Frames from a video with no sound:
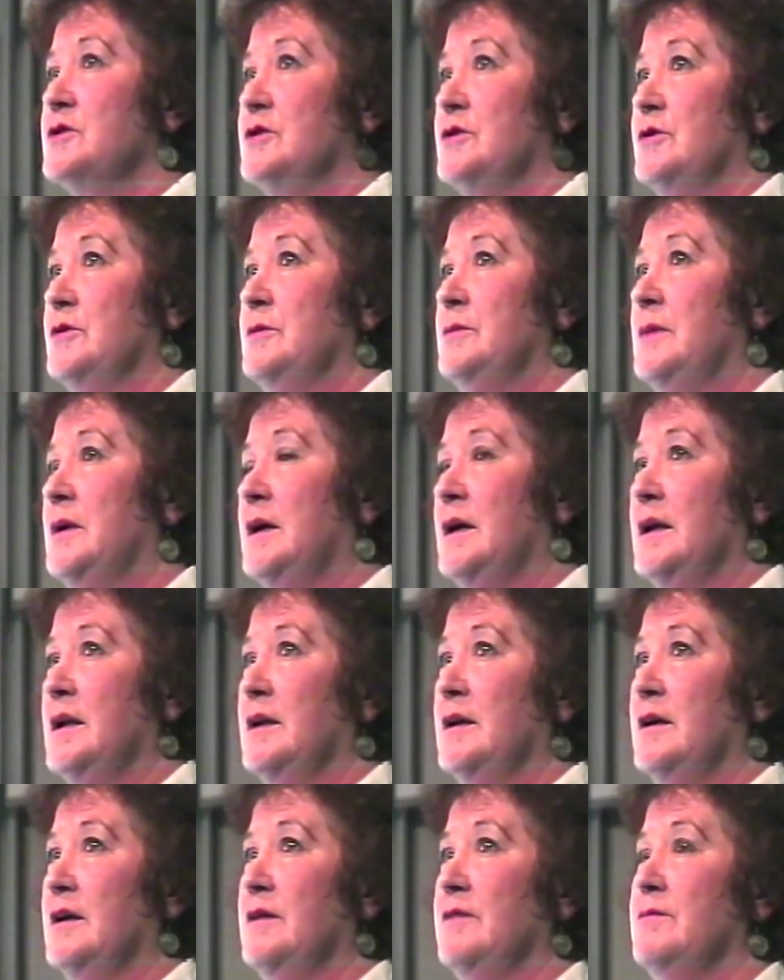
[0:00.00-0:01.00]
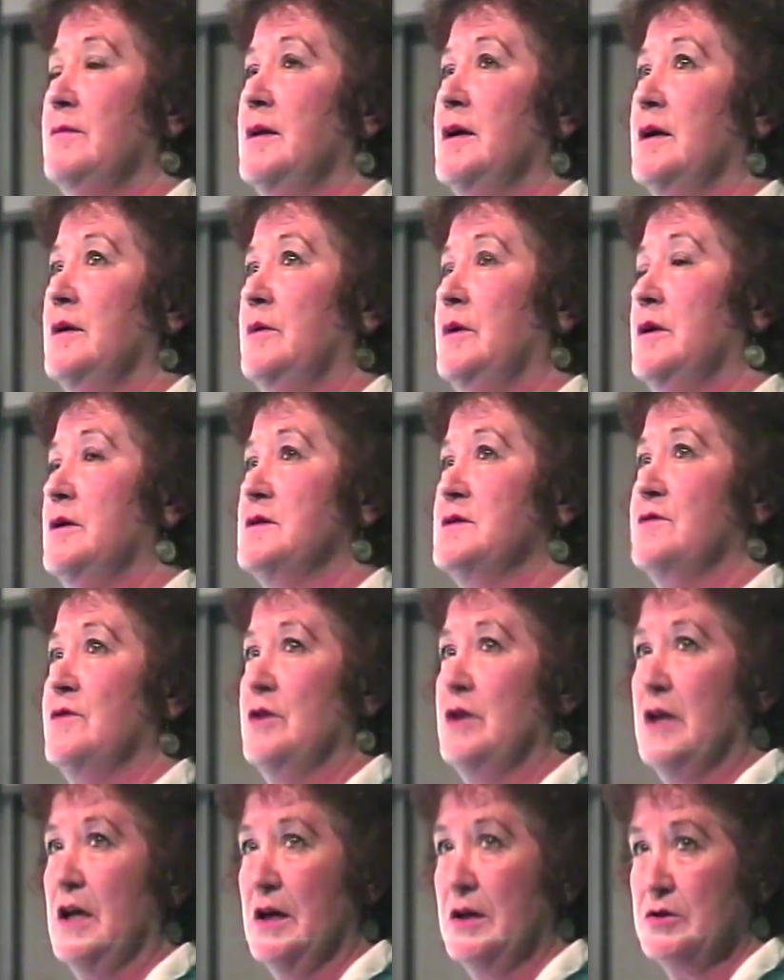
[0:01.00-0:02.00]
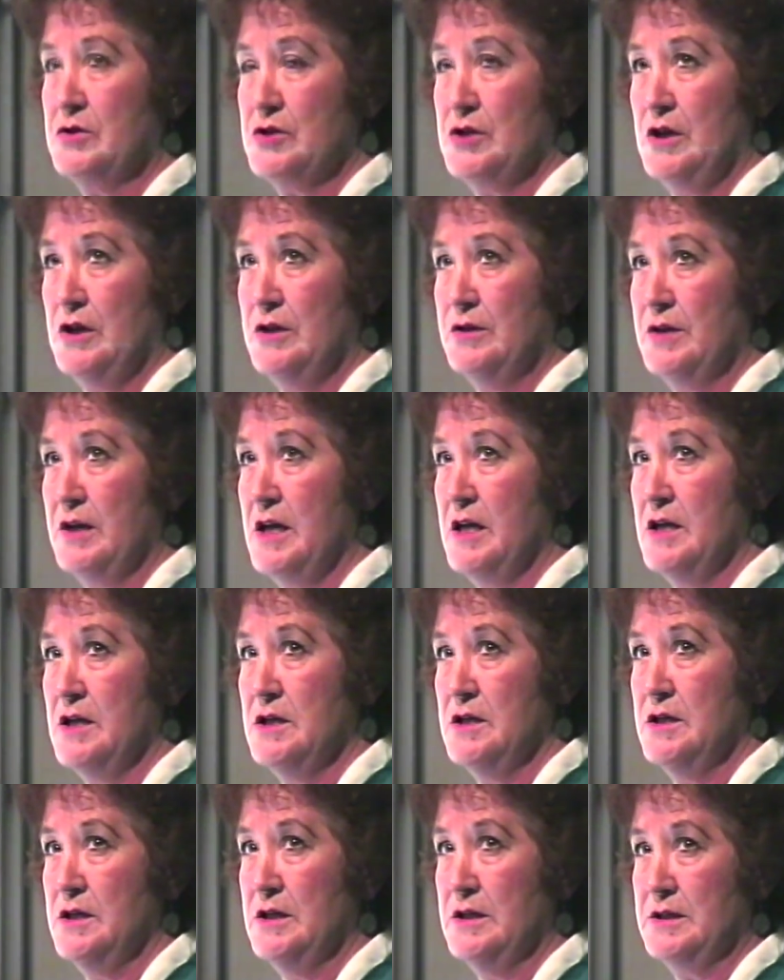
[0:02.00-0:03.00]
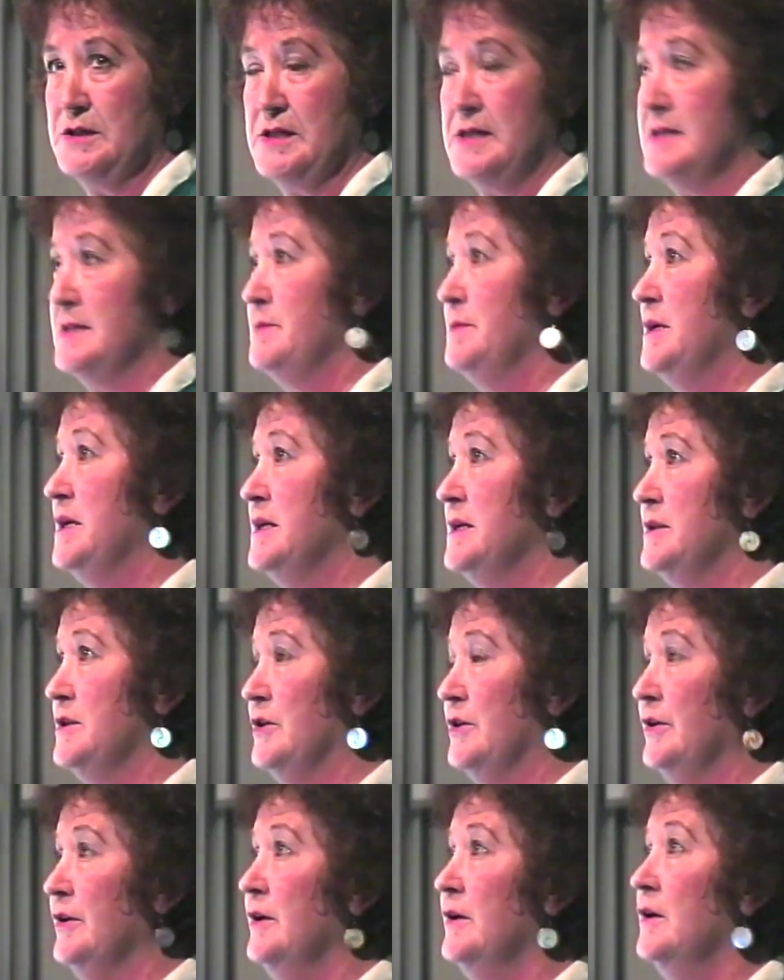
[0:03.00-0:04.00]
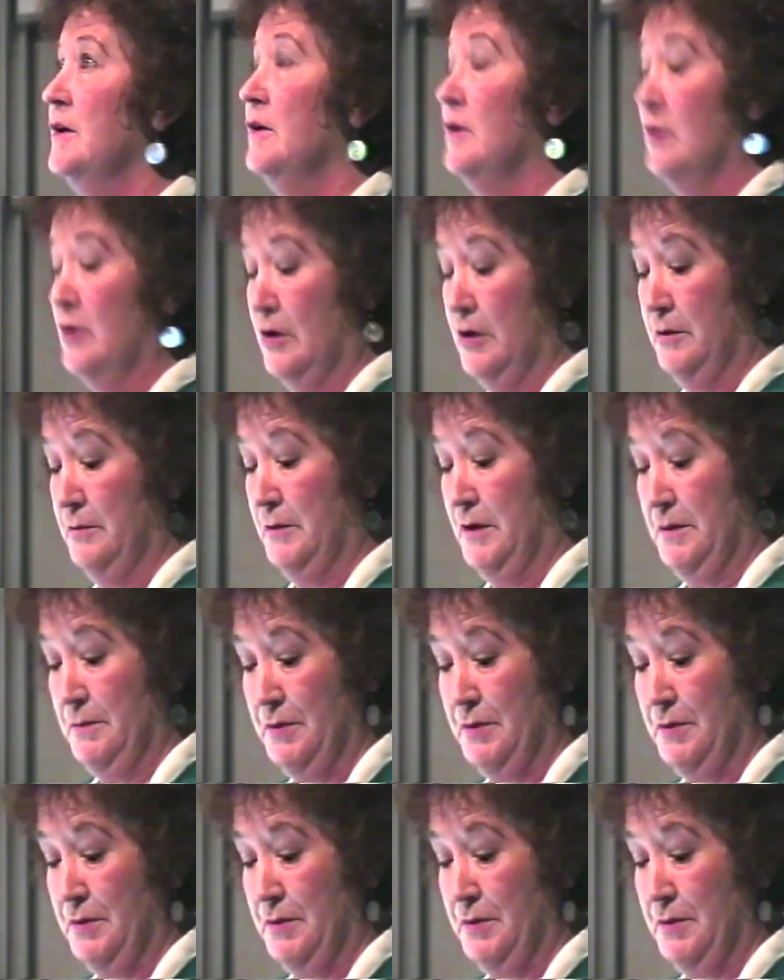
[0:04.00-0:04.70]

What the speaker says: to my life when I was a very young child in Tasmania on